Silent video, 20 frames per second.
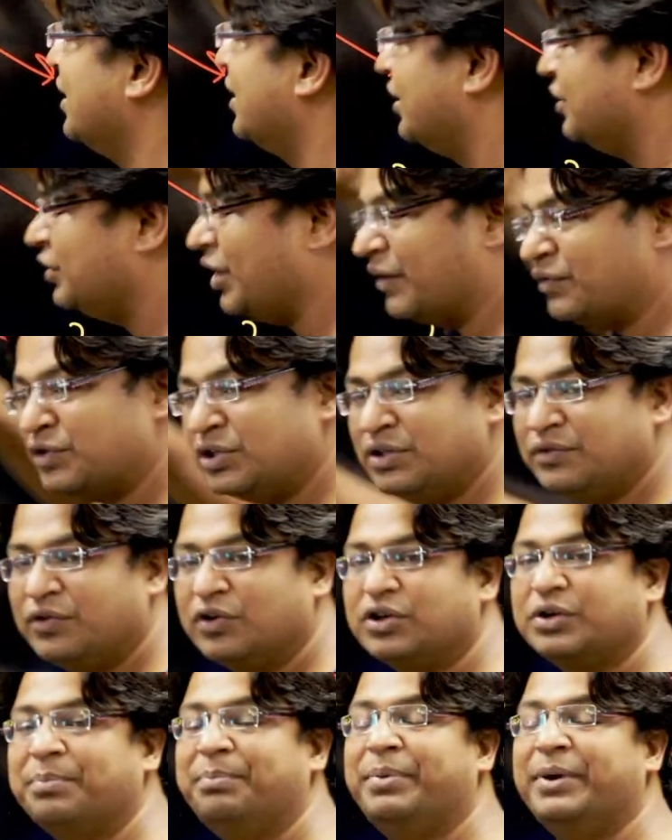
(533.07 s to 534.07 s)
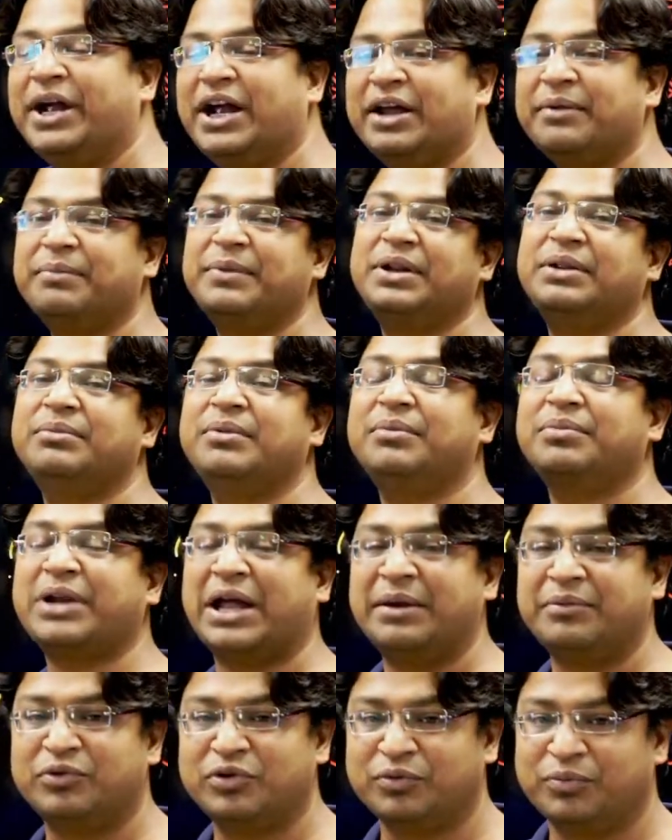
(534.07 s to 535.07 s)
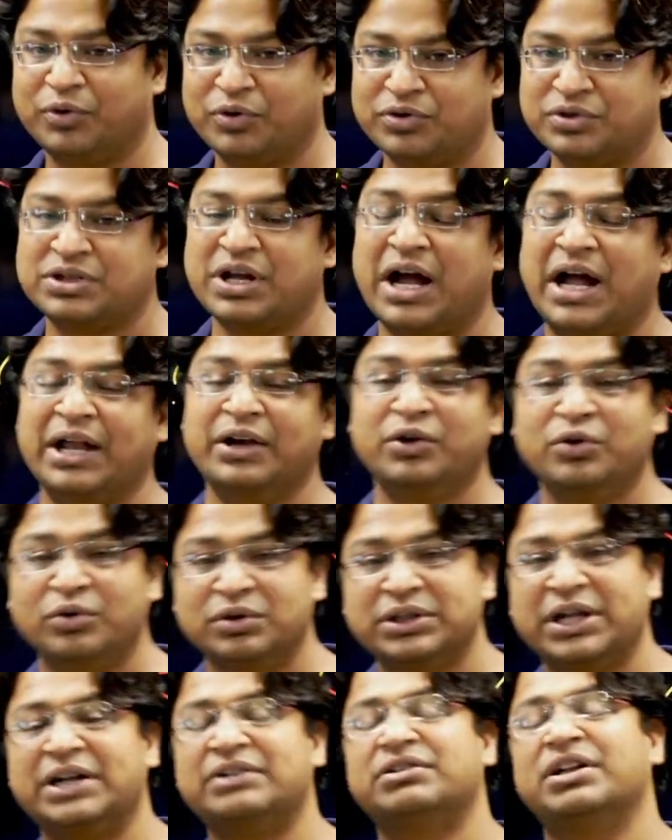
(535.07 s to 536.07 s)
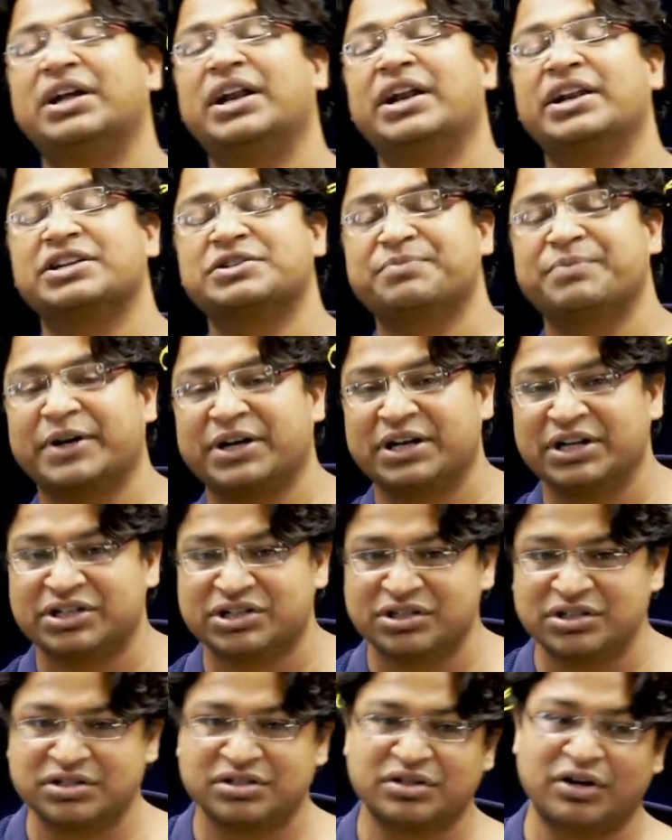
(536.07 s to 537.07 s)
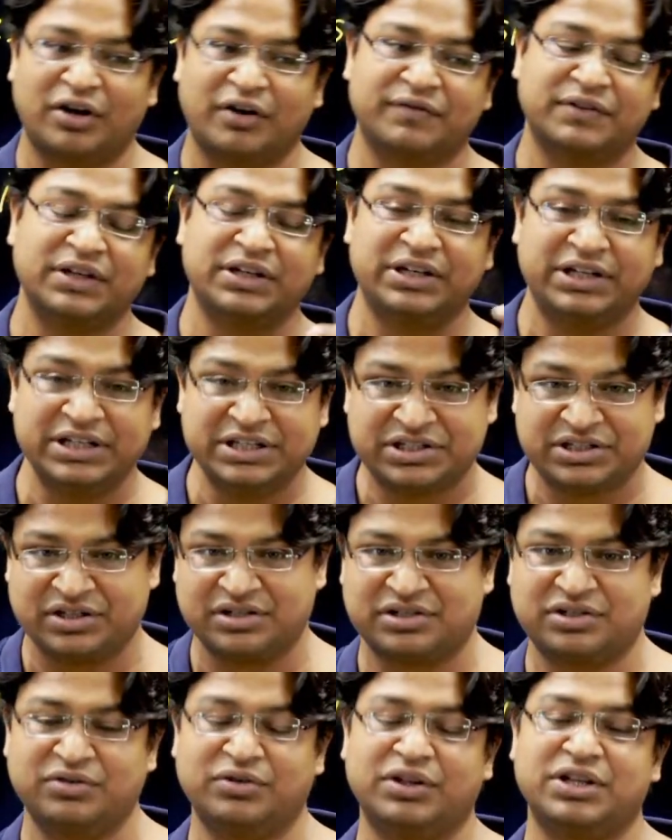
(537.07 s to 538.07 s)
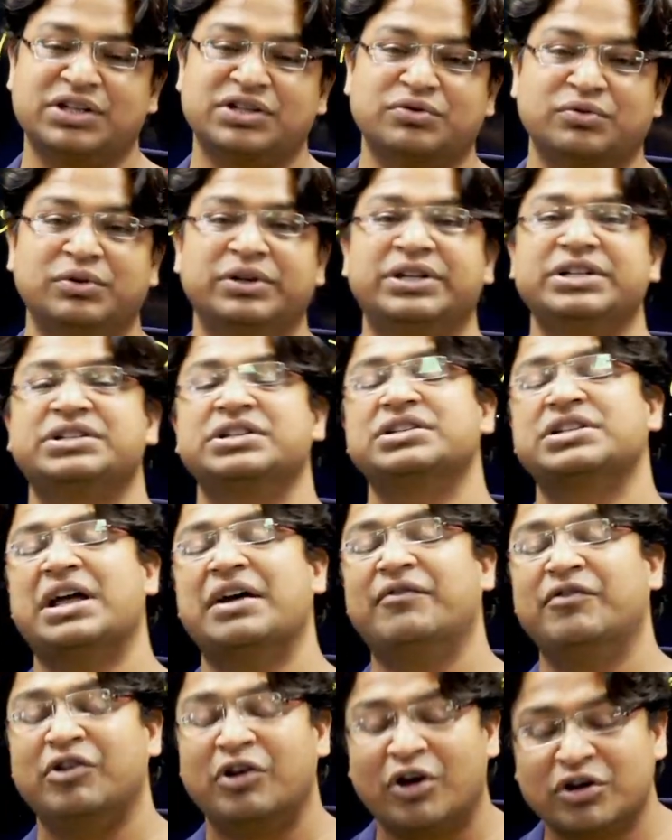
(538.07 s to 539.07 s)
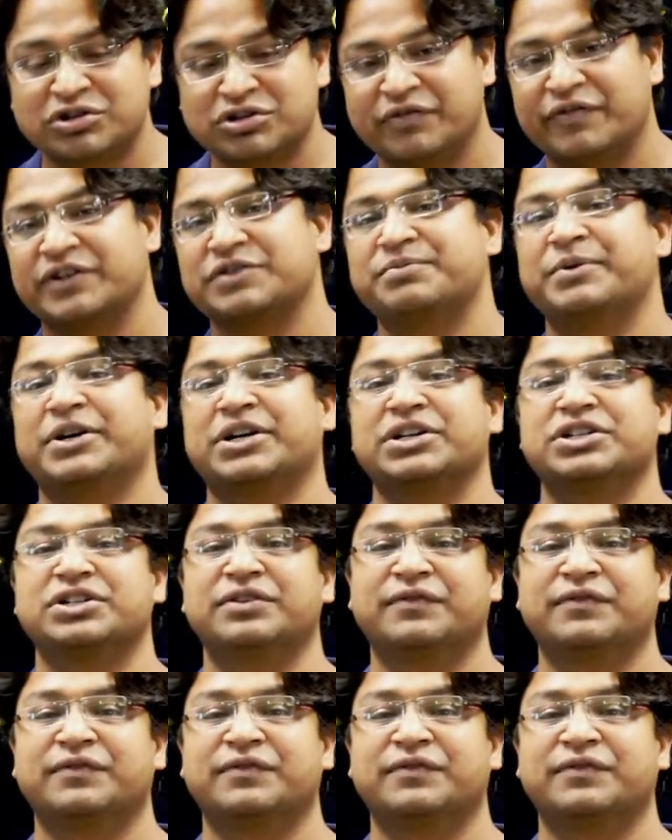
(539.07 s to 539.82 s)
you have to devote bare minimum time to boards. I know that there are expectations of the teachers. The school teachers have lots of expectation